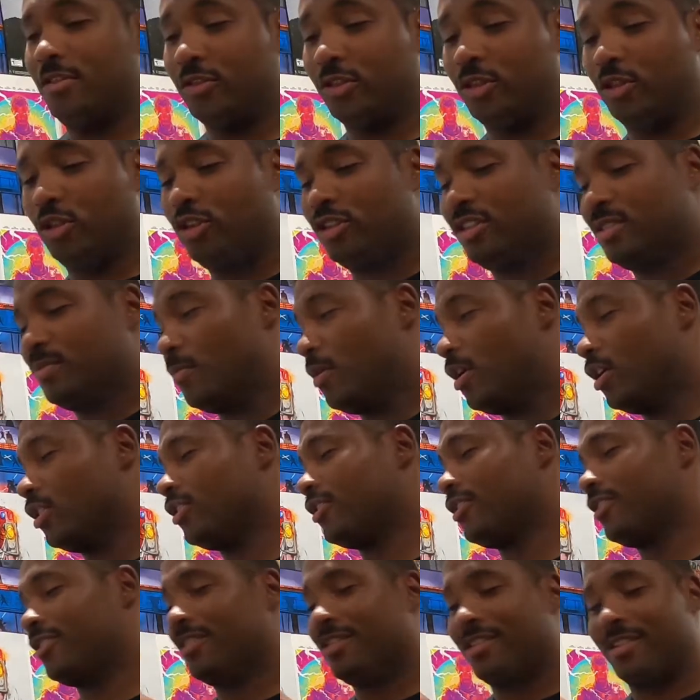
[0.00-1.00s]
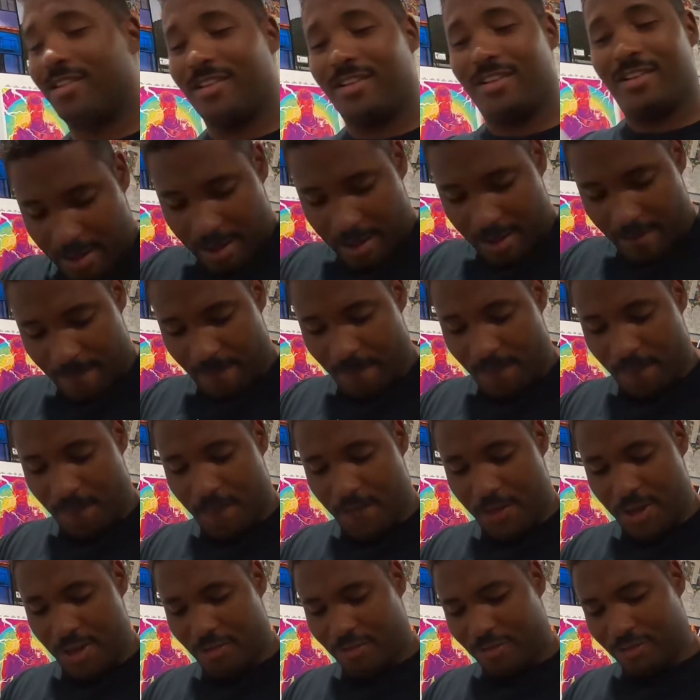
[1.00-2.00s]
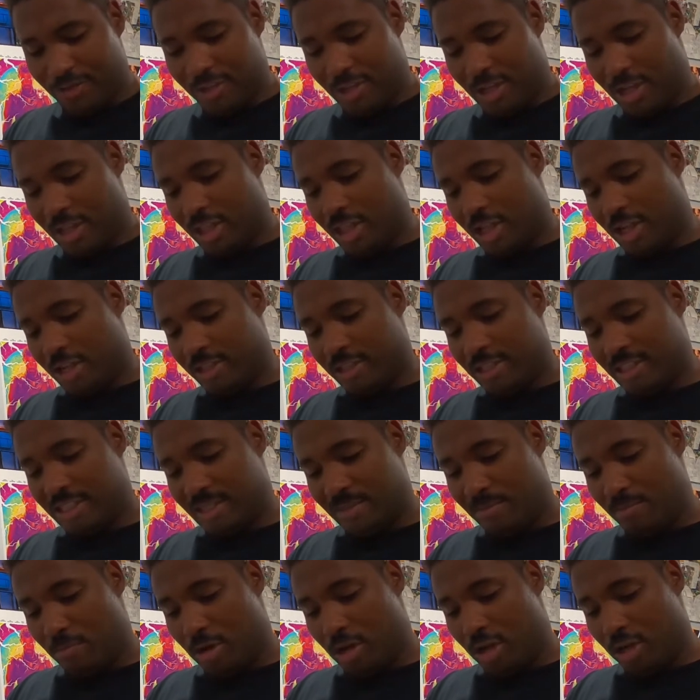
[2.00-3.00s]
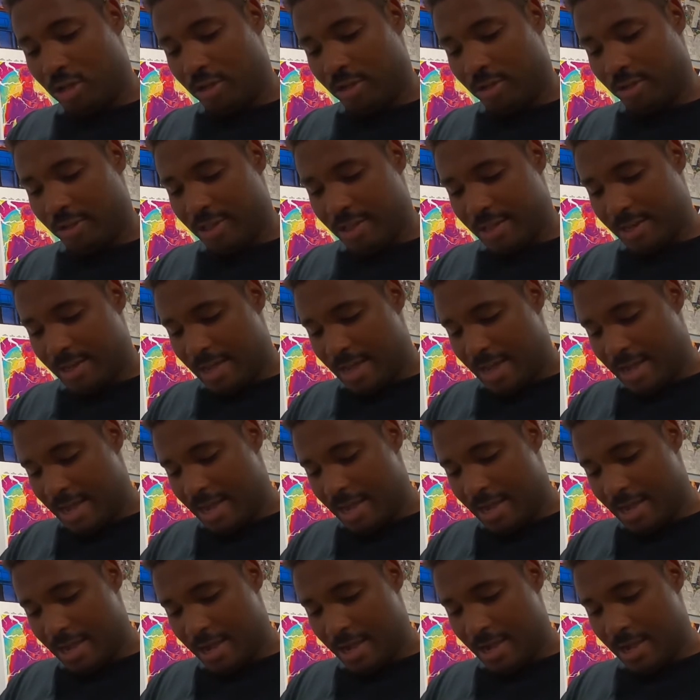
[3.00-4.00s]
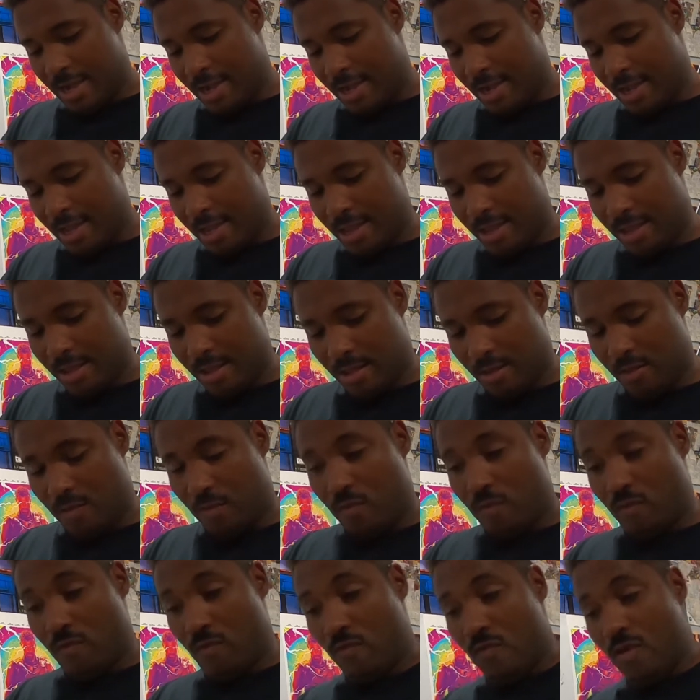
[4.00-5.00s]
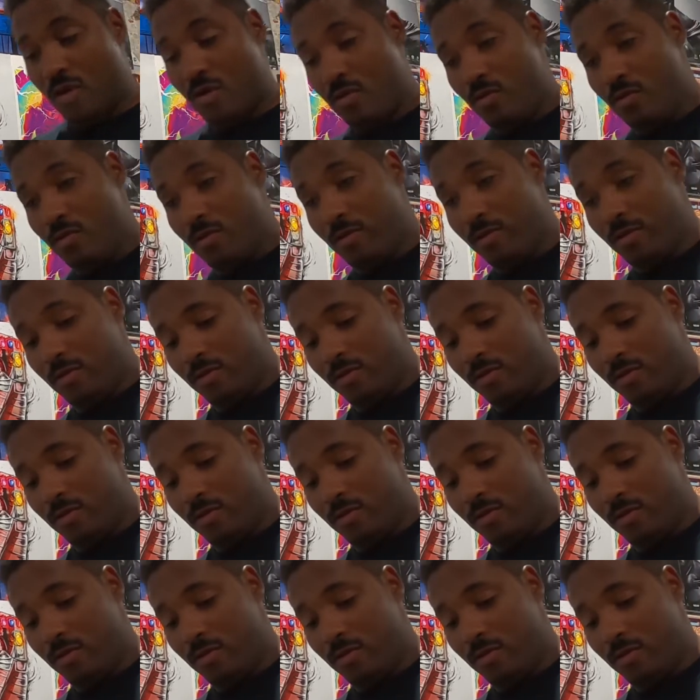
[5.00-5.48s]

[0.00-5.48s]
the controller smaller? It feels a lot smaller than I... Whoa.